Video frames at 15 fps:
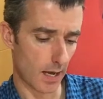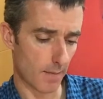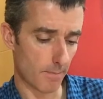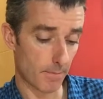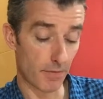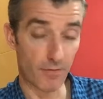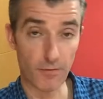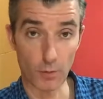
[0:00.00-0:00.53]

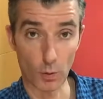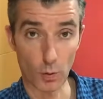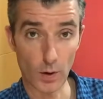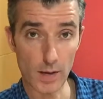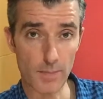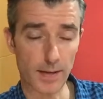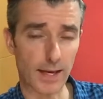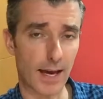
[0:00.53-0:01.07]
before
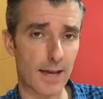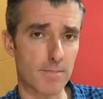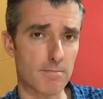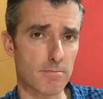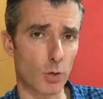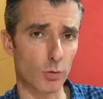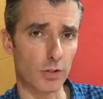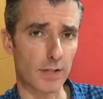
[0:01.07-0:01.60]
it became
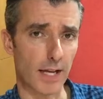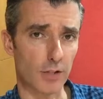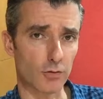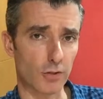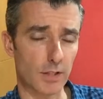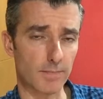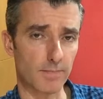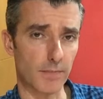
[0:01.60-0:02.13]

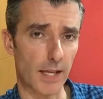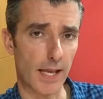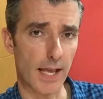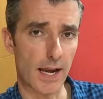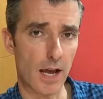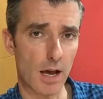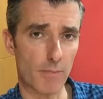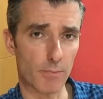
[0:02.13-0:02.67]
maltodextrin in
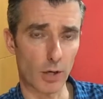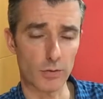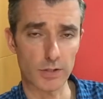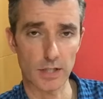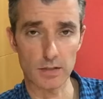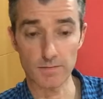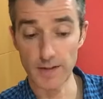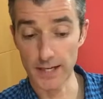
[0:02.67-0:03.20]
a
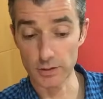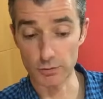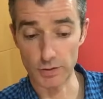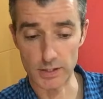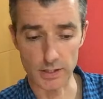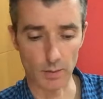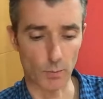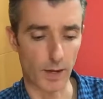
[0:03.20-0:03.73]
processed factory
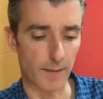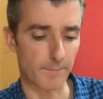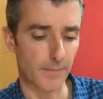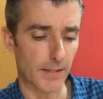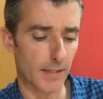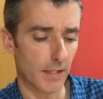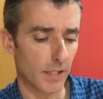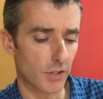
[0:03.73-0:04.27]
somewhere.
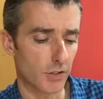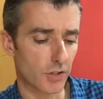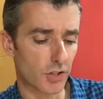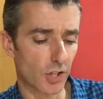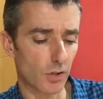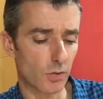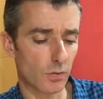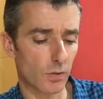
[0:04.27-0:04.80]

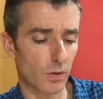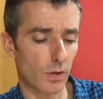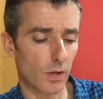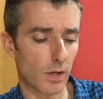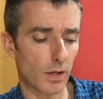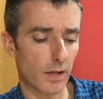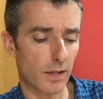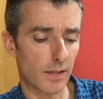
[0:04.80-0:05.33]
So
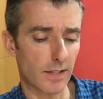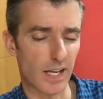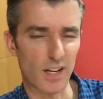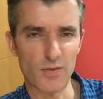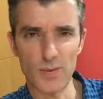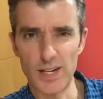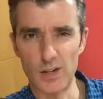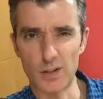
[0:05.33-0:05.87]
if
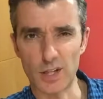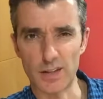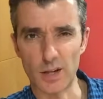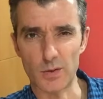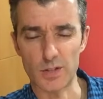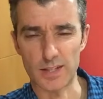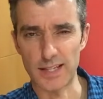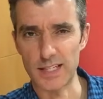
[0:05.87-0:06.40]
we look at
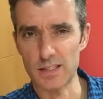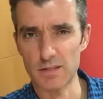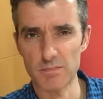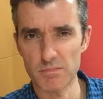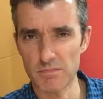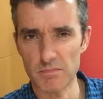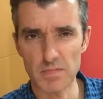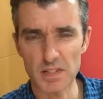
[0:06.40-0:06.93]
those things,
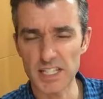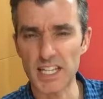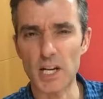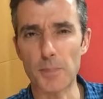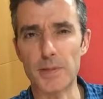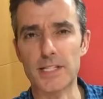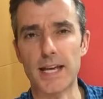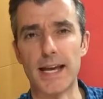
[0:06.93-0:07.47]
take a
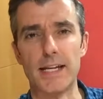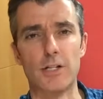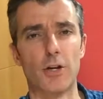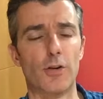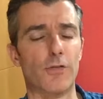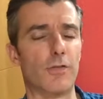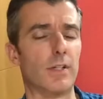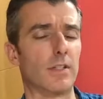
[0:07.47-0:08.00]
potato
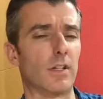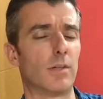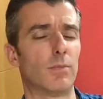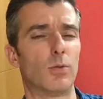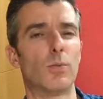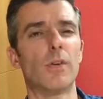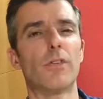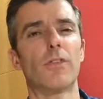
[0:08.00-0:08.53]
for example.
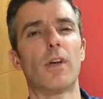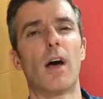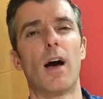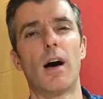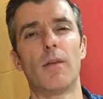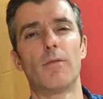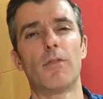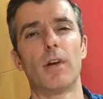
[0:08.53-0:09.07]
What's
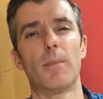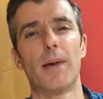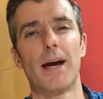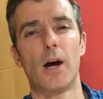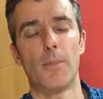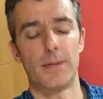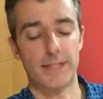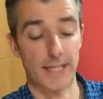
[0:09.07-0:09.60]
harmful
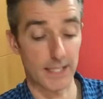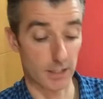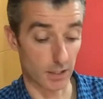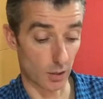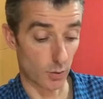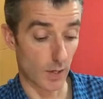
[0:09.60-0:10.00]
about a potato?